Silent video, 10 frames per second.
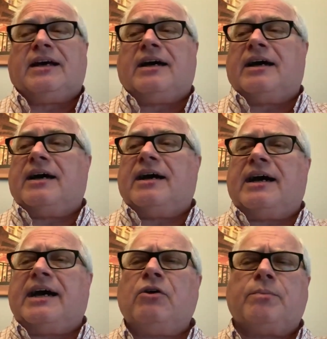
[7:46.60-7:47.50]
I hope
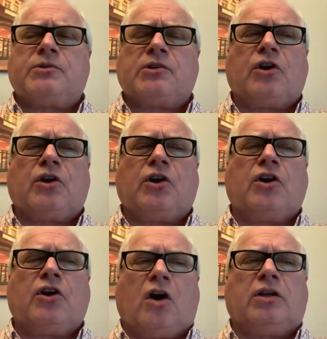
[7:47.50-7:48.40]
to learn all of
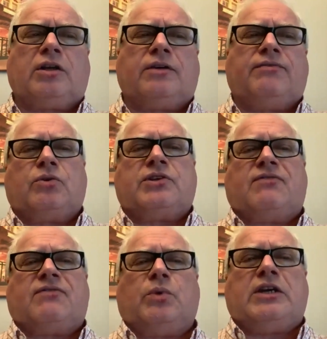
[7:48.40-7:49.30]
that through the
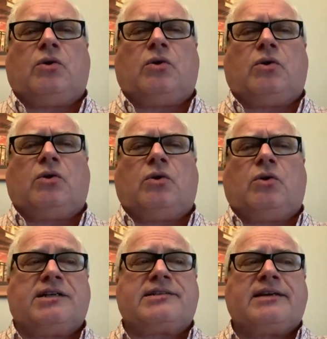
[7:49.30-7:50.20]
7-week course
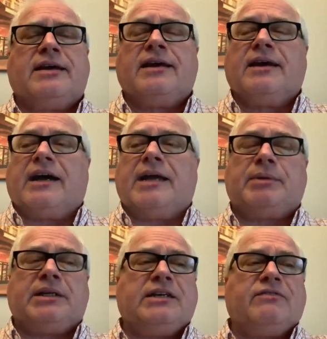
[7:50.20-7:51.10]
because I
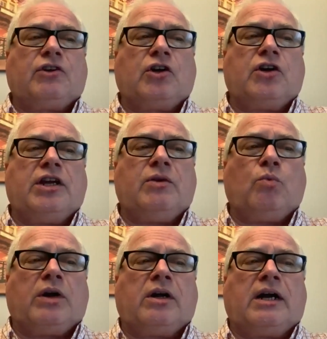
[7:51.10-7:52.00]
believe learning
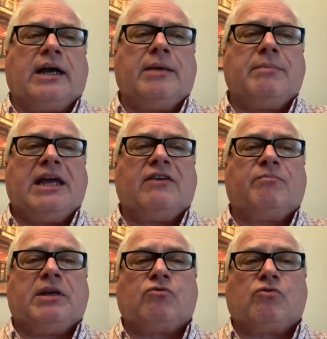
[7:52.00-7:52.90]
where I may
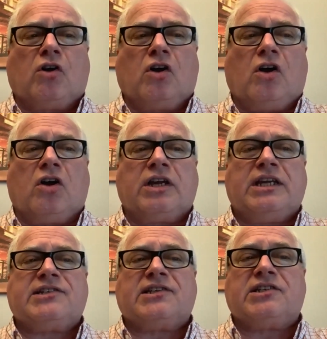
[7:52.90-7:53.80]
have been wrong
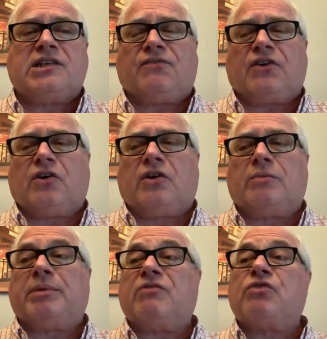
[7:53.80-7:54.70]
is the
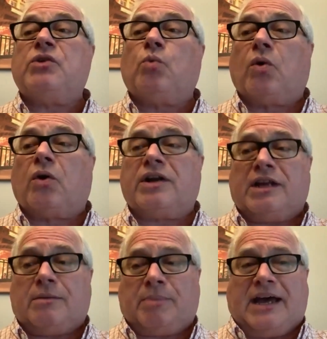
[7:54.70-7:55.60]
difficult but
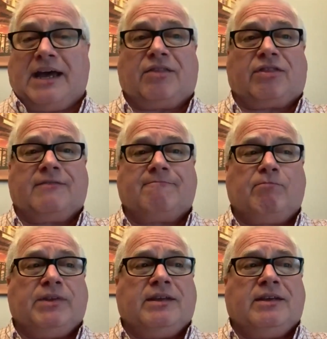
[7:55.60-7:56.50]
rewarding path.
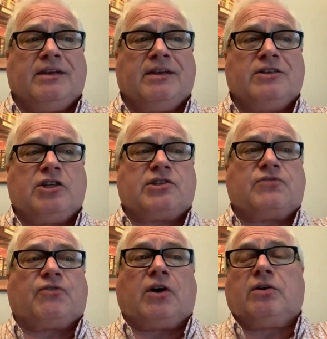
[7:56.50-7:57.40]
Jesus
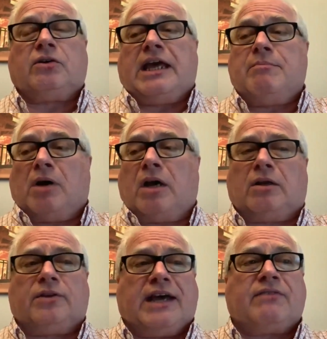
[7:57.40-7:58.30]
followed and
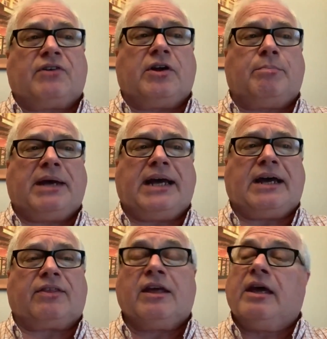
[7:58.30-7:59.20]
modeled that very path.